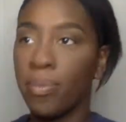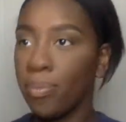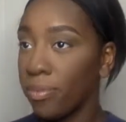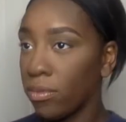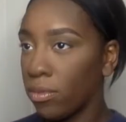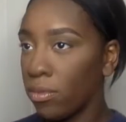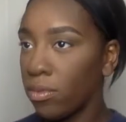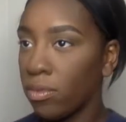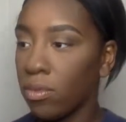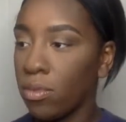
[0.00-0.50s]

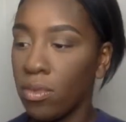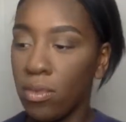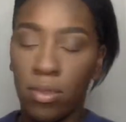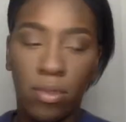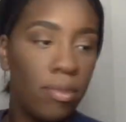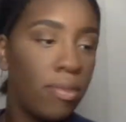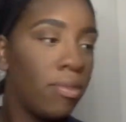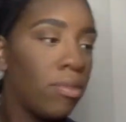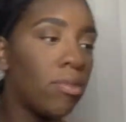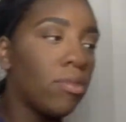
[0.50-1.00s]
this is my
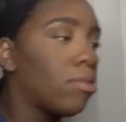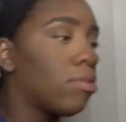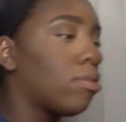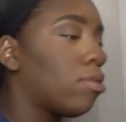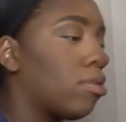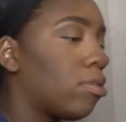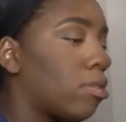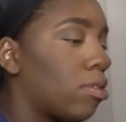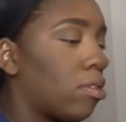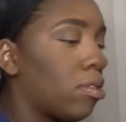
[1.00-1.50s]
second
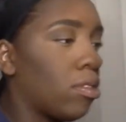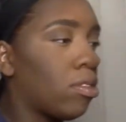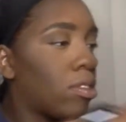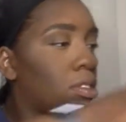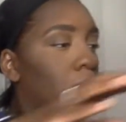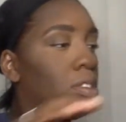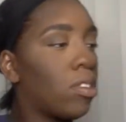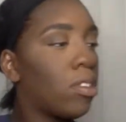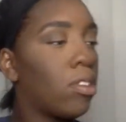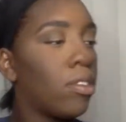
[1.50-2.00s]
one
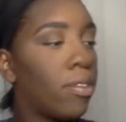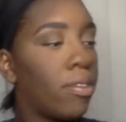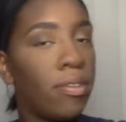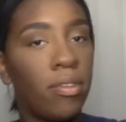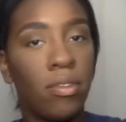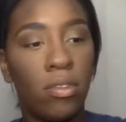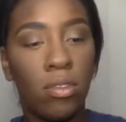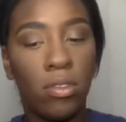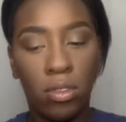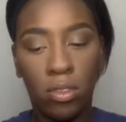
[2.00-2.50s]
since I've been
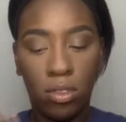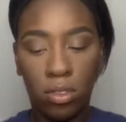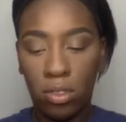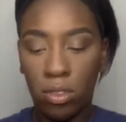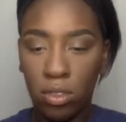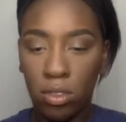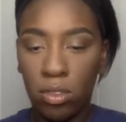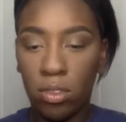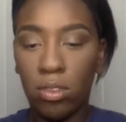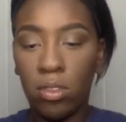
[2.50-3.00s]
doing makeup.
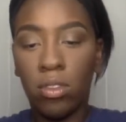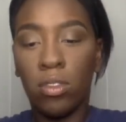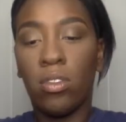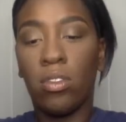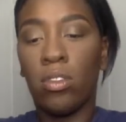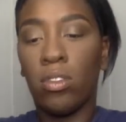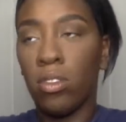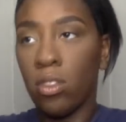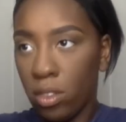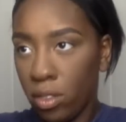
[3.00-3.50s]
And I'll
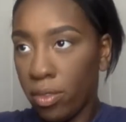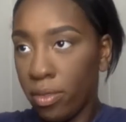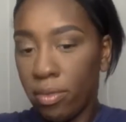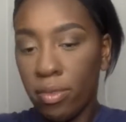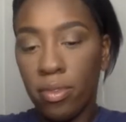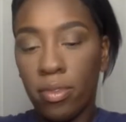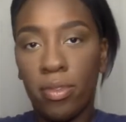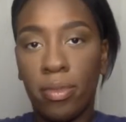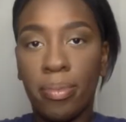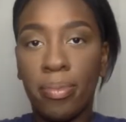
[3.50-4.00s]
be
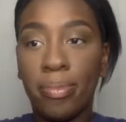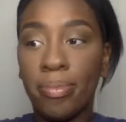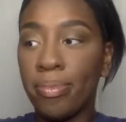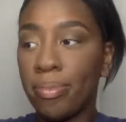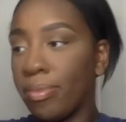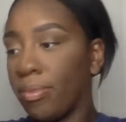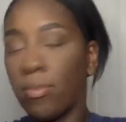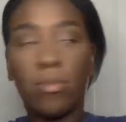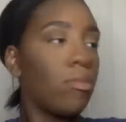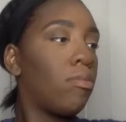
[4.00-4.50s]
27 this year. And
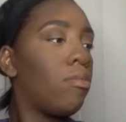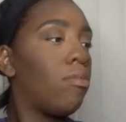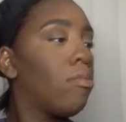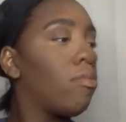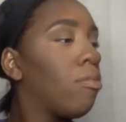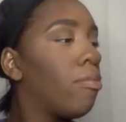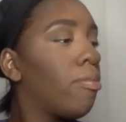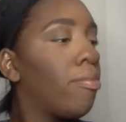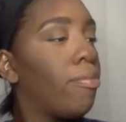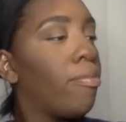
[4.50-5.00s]
I
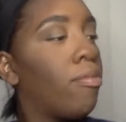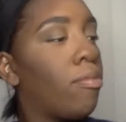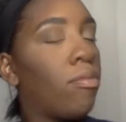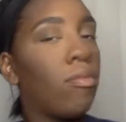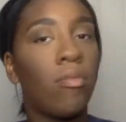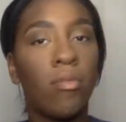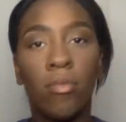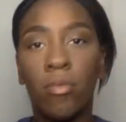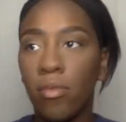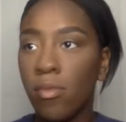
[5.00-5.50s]
really started doing
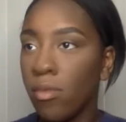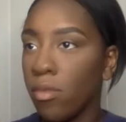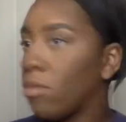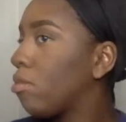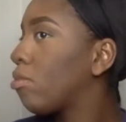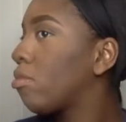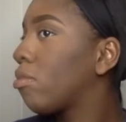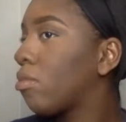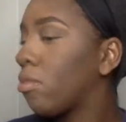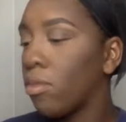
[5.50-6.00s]
makeup
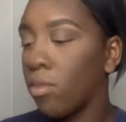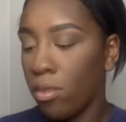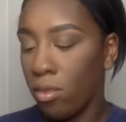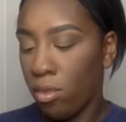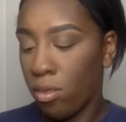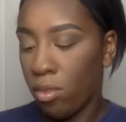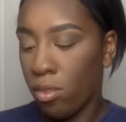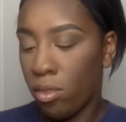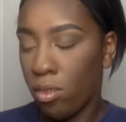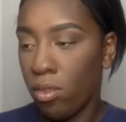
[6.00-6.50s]
when I was
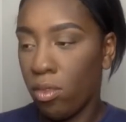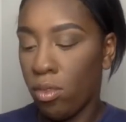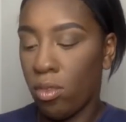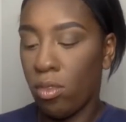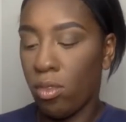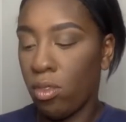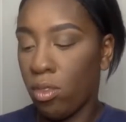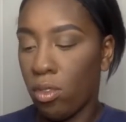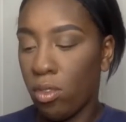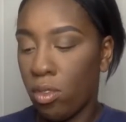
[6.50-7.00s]

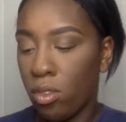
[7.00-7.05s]
18.